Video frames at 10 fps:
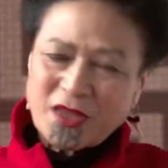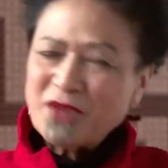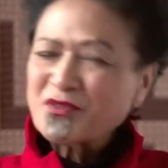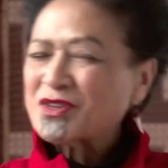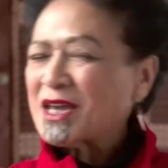
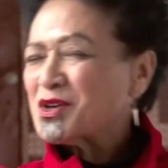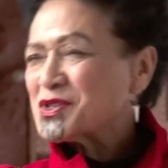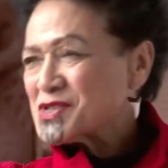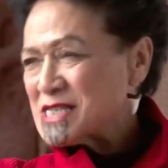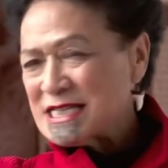Everything
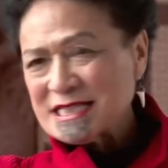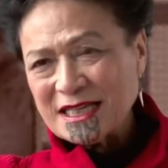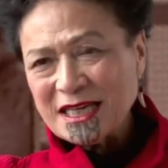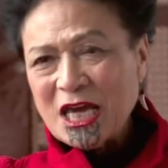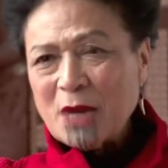else is
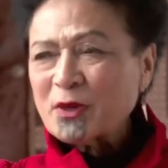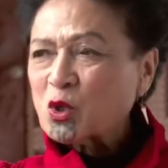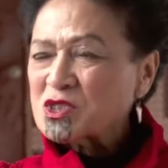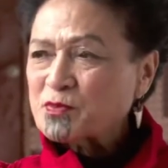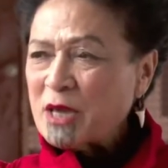easy
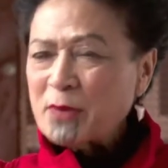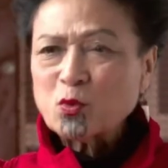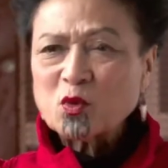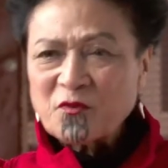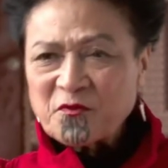because
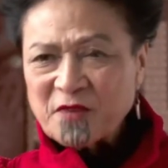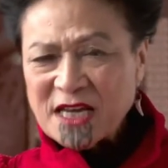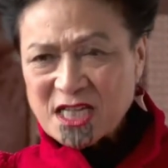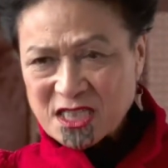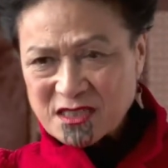people will
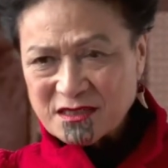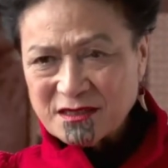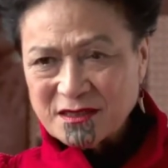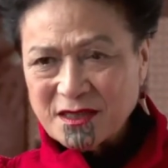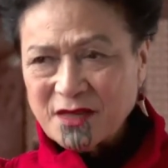feel it.
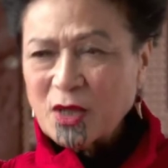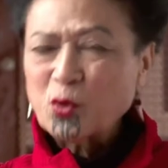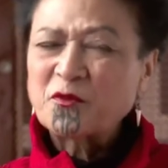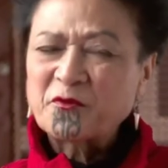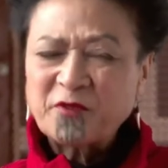They
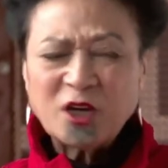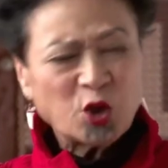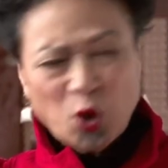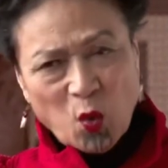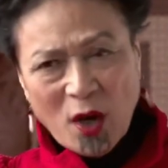will feel
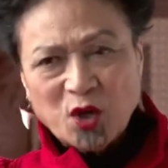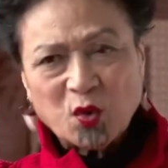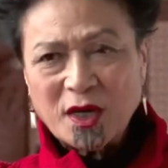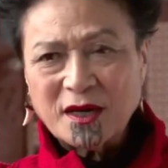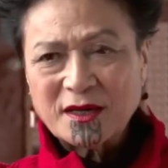your
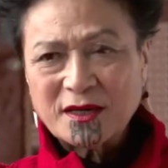wairua.